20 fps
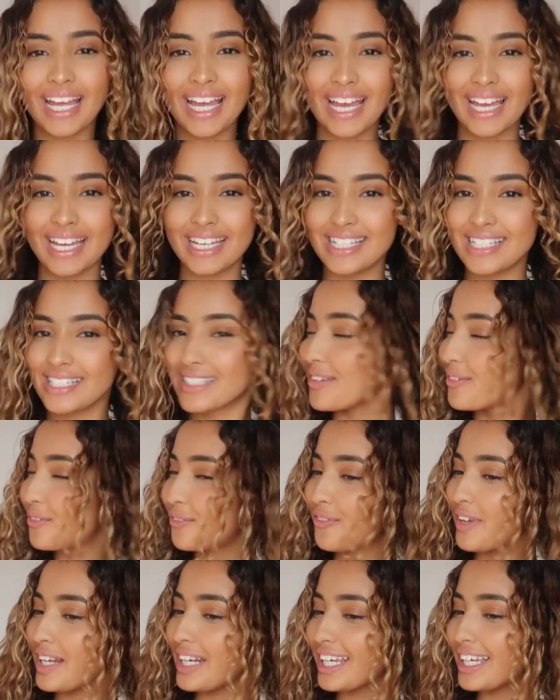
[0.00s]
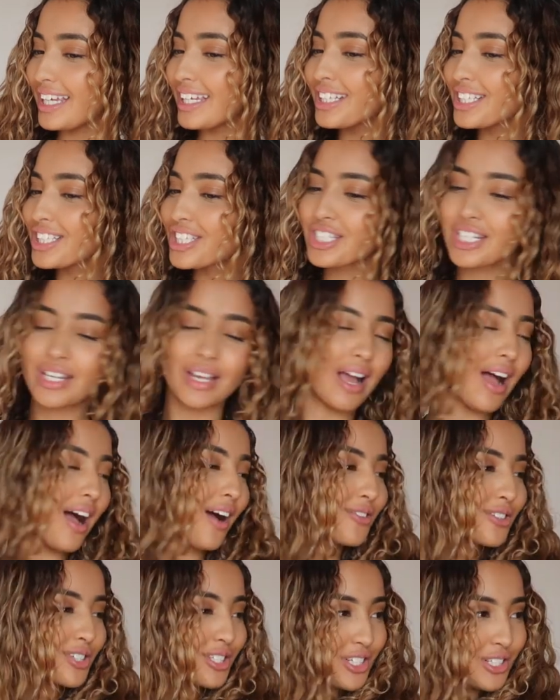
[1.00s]
Hair is finished
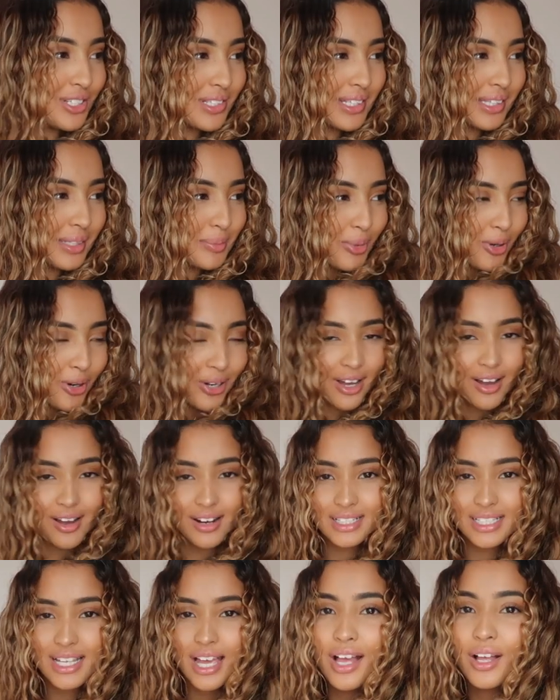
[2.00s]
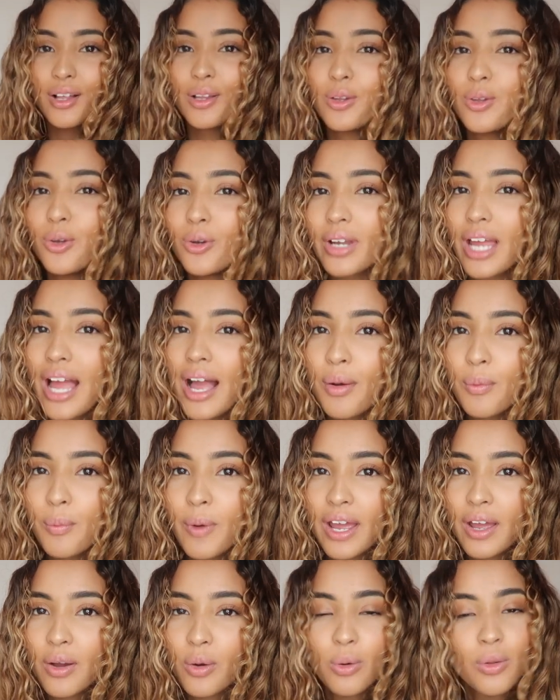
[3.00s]
after using the product. Look at
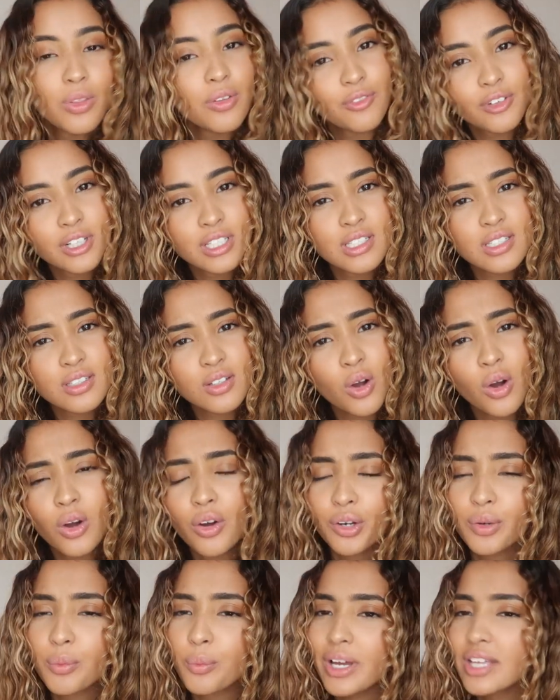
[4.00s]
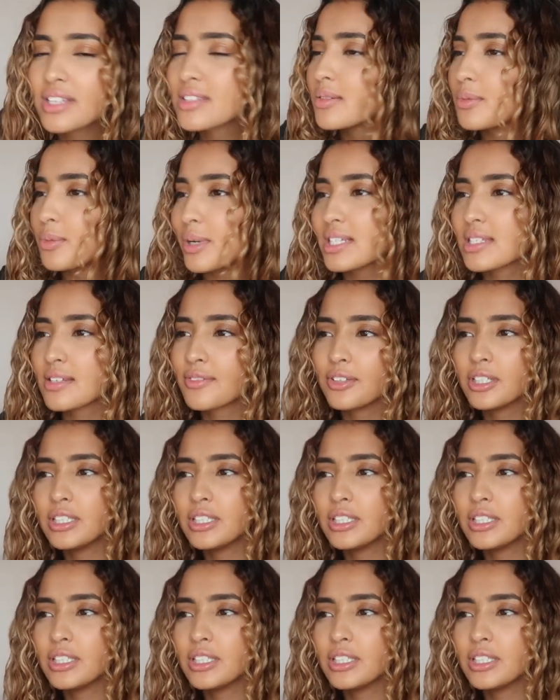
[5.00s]
where all the frizz is gone. Where's the